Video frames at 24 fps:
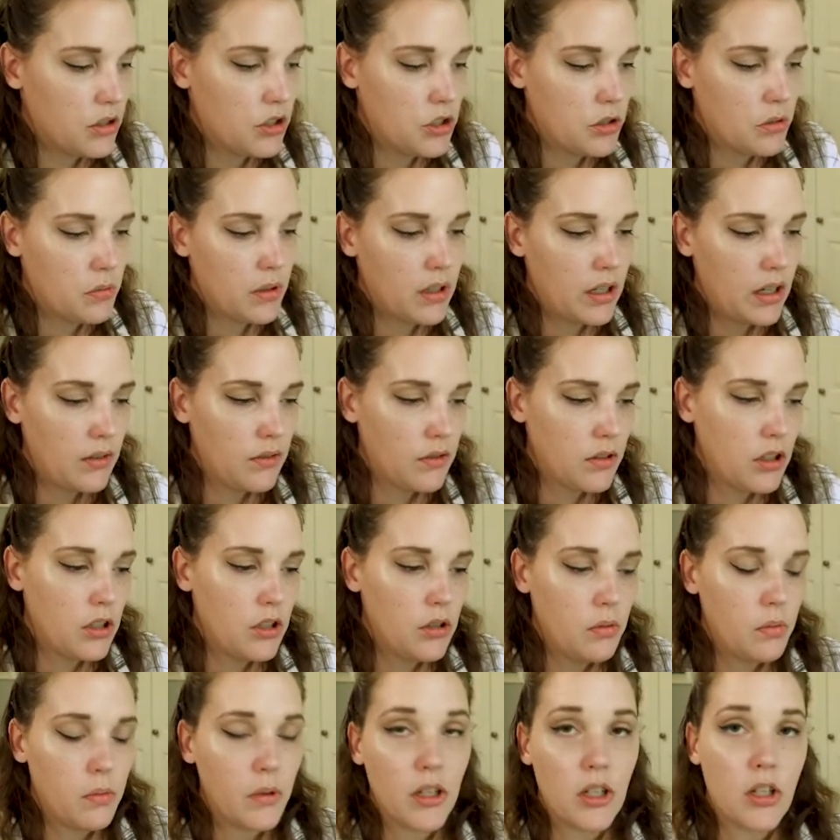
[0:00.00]
do whatever
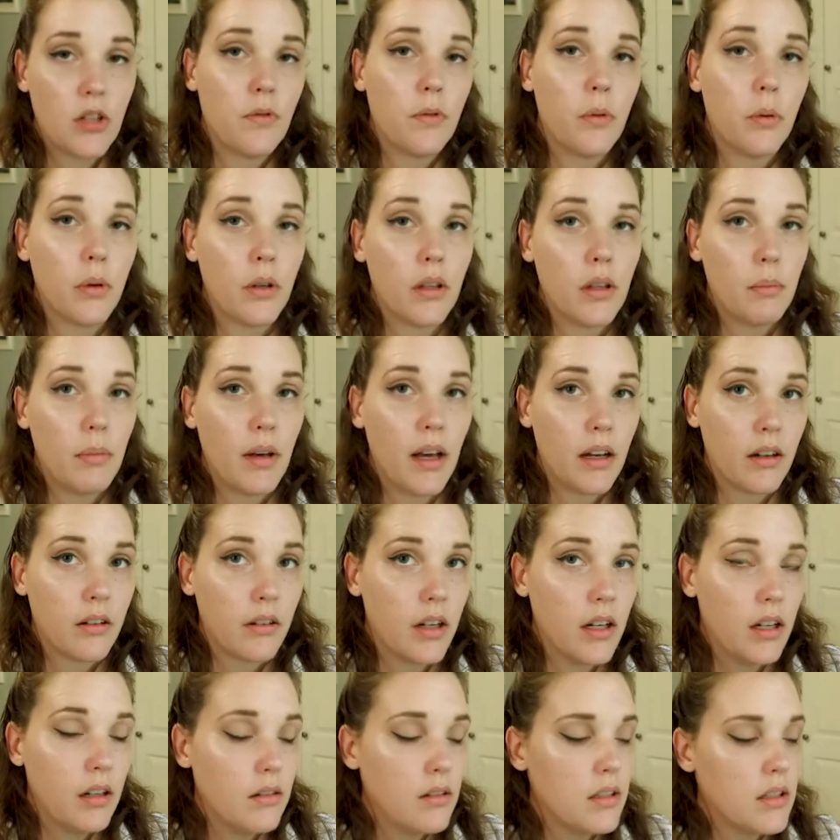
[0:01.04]
you wish for the
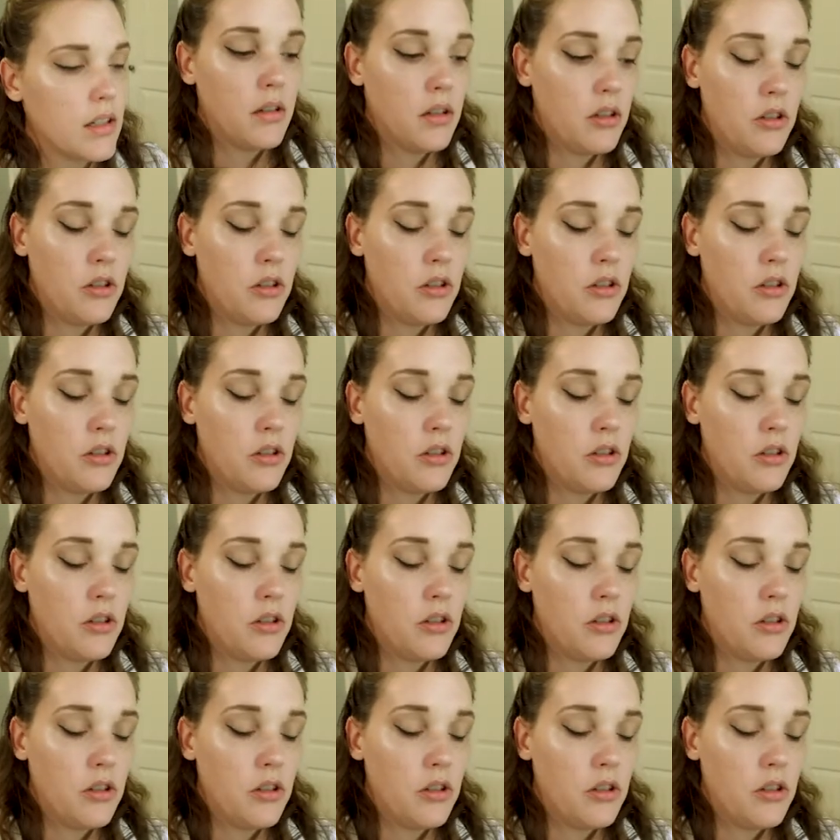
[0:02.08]
background.